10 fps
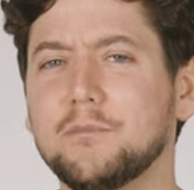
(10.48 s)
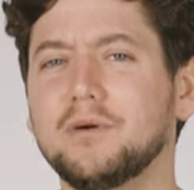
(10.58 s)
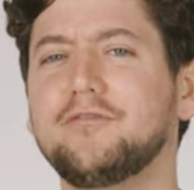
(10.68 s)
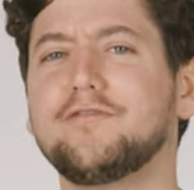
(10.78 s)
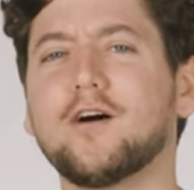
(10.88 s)

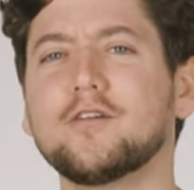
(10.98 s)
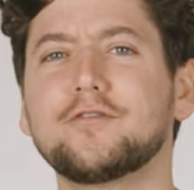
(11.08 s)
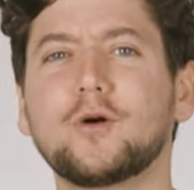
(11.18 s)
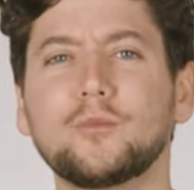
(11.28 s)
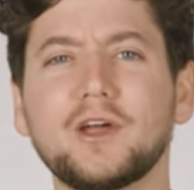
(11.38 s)
But far
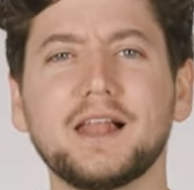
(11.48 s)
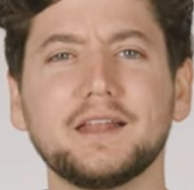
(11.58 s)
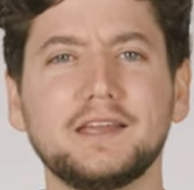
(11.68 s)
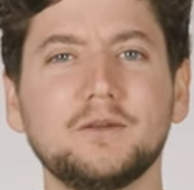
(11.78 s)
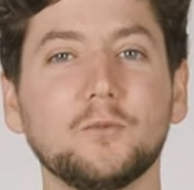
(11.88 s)
from
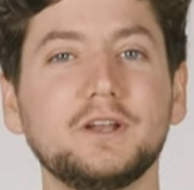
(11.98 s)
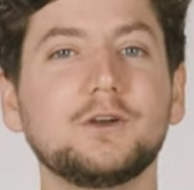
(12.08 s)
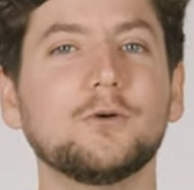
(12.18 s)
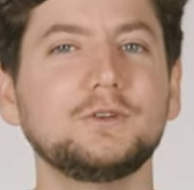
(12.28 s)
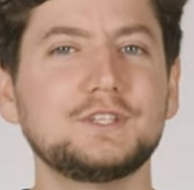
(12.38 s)
reality when
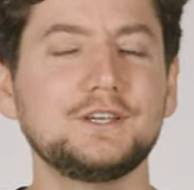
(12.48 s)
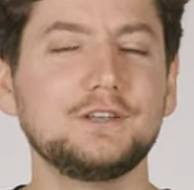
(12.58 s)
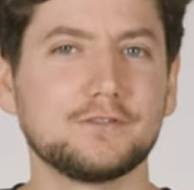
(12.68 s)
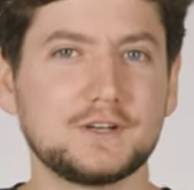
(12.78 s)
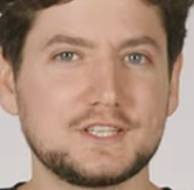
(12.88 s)
going to
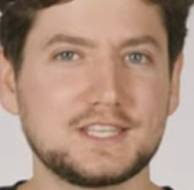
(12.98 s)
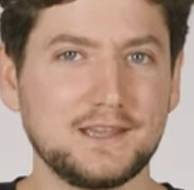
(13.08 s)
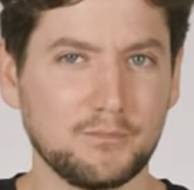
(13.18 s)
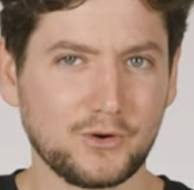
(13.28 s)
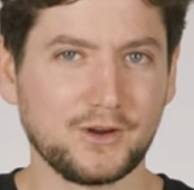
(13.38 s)

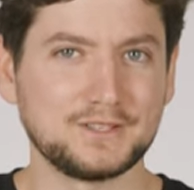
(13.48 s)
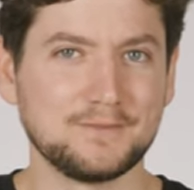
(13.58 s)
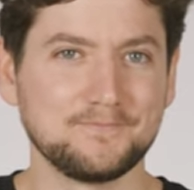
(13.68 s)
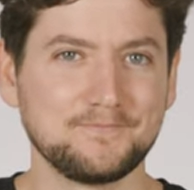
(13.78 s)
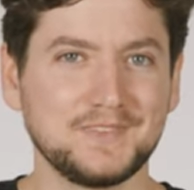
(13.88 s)
university abroad.
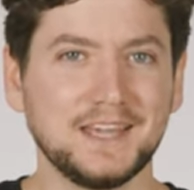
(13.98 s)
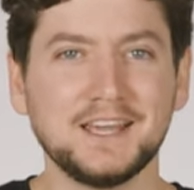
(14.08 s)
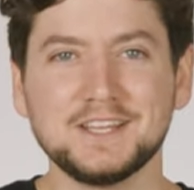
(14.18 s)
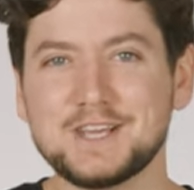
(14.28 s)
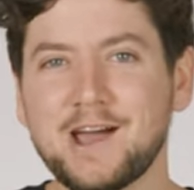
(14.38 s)

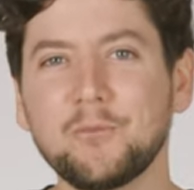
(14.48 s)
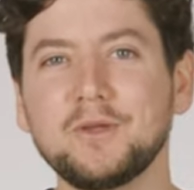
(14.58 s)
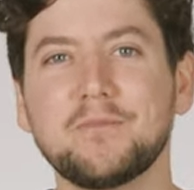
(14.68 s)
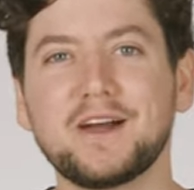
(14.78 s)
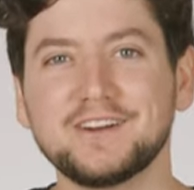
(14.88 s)
To help
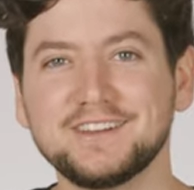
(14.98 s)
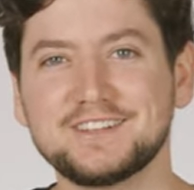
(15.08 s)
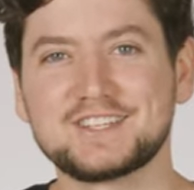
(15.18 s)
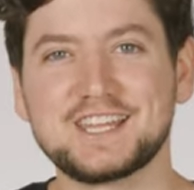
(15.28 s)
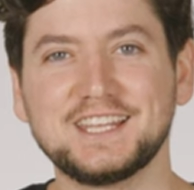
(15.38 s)
you better
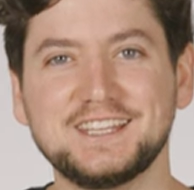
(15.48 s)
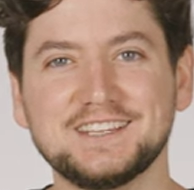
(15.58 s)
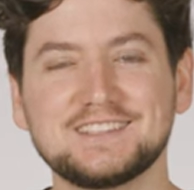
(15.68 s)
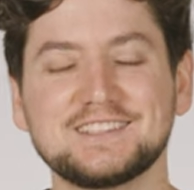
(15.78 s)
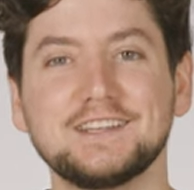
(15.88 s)
understand
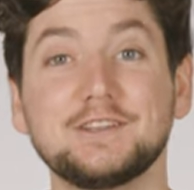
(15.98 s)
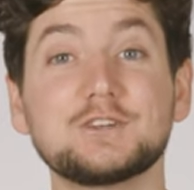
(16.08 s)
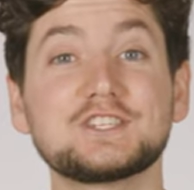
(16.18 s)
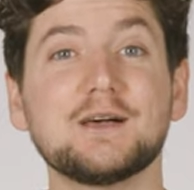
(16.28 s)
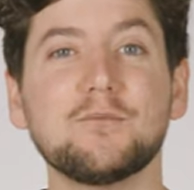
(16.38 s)
this,
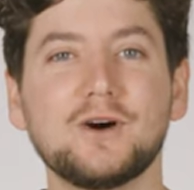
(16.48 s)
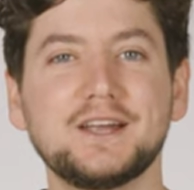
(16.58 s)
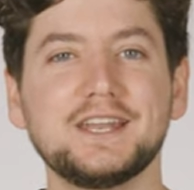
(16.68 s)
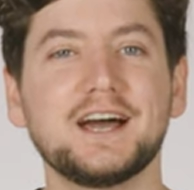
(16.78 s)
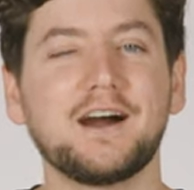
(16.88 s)
there's
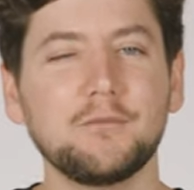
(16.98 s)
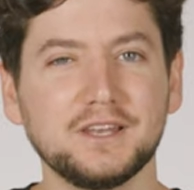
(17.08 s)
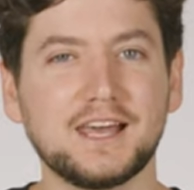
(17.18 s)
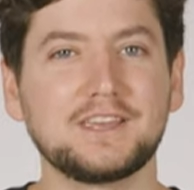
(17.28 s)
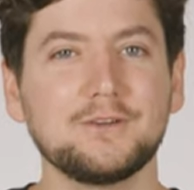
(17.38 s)
someone I would
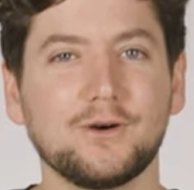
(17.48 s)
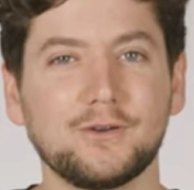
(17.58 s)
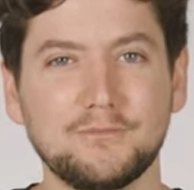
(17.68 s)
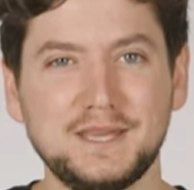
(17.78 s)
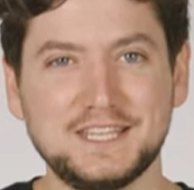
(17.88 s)
like you all
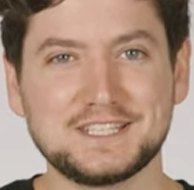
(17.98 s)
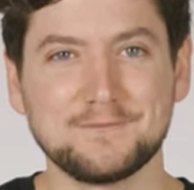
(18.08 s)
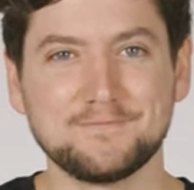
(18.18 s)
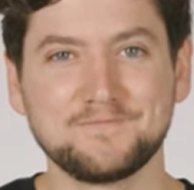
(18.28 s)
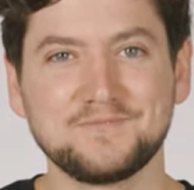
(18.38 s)
to meet.
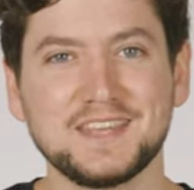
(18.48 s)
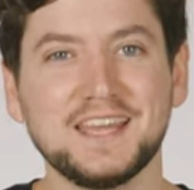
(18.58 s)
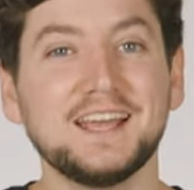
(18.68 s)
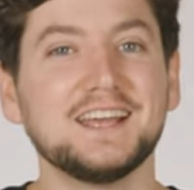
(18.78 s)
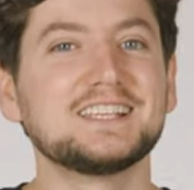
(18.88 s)

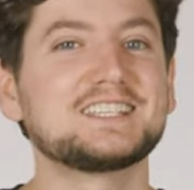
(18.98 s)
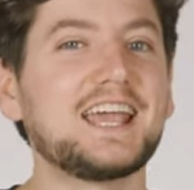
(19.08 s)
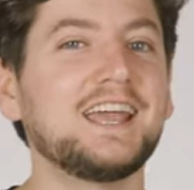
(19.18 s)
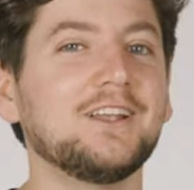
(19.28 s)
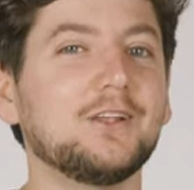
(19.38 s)

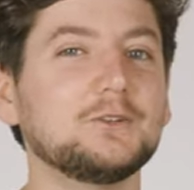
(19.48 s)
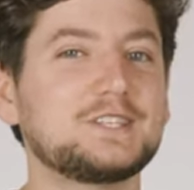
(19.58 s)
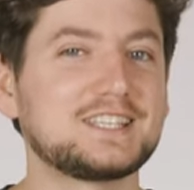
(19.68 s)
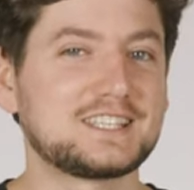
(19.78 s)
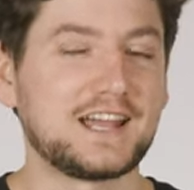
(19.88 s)
Say hello
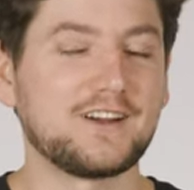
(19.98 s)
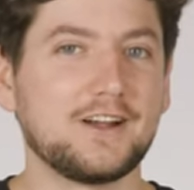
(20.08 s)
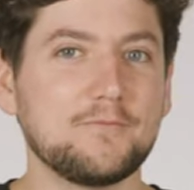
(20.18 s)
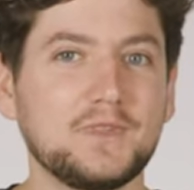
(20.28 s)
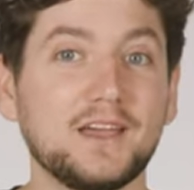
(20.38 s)
to
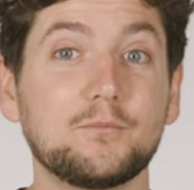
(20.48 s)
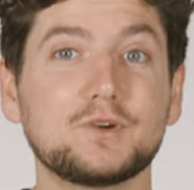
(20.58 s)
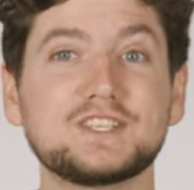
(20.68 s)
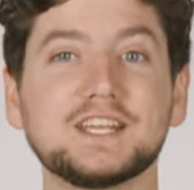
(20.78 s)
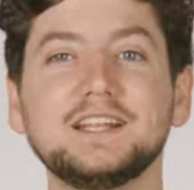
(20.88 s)
Sarah, a
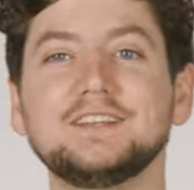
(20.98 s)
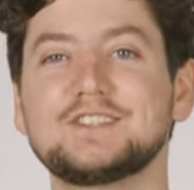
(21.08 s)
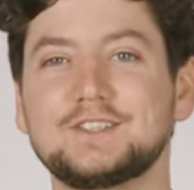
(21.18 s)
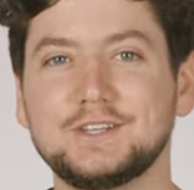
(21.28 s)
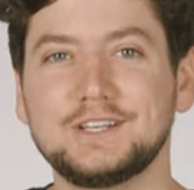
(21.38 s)
Brazilian
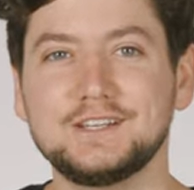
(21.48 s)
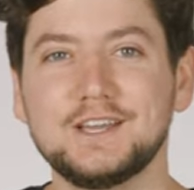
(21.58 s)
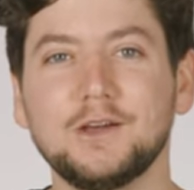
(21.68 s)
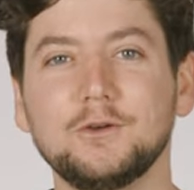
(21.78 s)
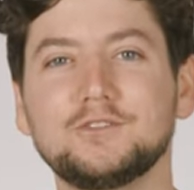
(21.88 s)
student
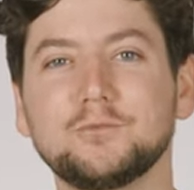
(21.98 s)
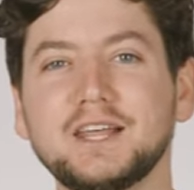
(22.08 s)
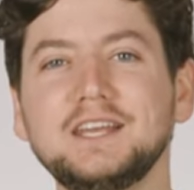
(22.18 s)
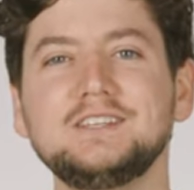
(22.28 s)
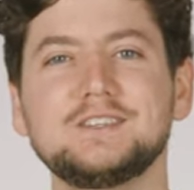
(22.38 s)
who's
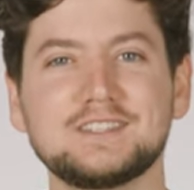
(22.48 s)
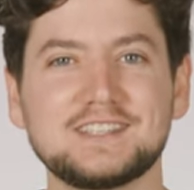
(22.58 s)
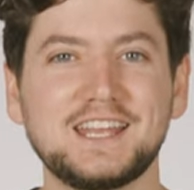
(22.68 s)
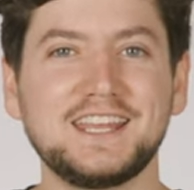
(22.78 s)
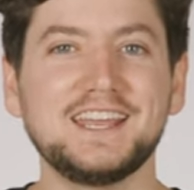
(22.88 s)
planning to
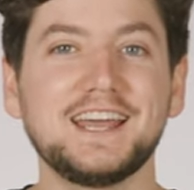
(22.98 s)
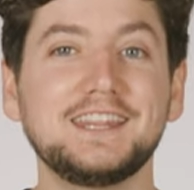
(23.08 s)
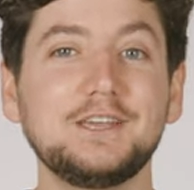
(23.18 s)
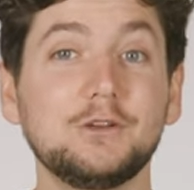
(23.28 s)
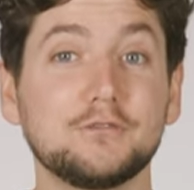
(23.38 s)
study at
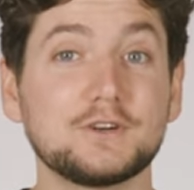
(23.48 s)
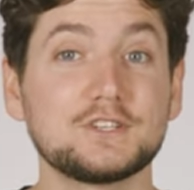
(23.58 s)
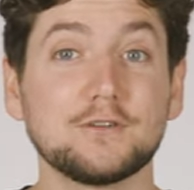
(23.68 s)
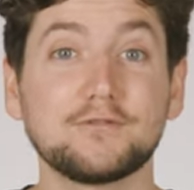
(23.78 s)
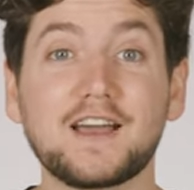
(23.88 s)
the
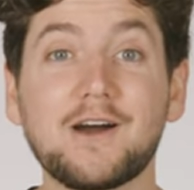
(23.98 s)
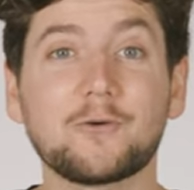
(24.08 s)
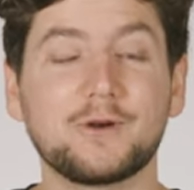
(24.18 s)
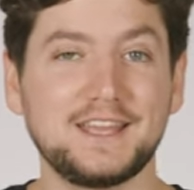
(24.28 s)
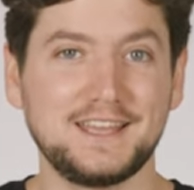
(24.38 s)
University of
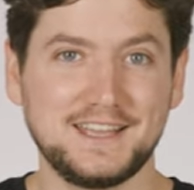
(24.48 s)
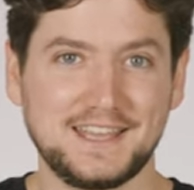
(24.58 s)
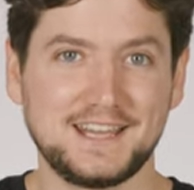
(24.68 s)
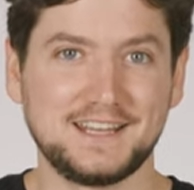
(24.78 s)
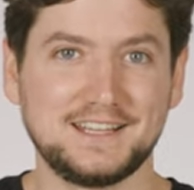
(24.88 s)
Calgary in
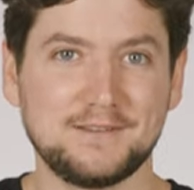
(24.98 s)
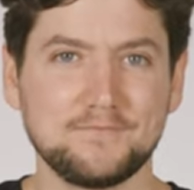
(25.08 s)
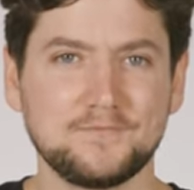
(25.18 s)
Canada.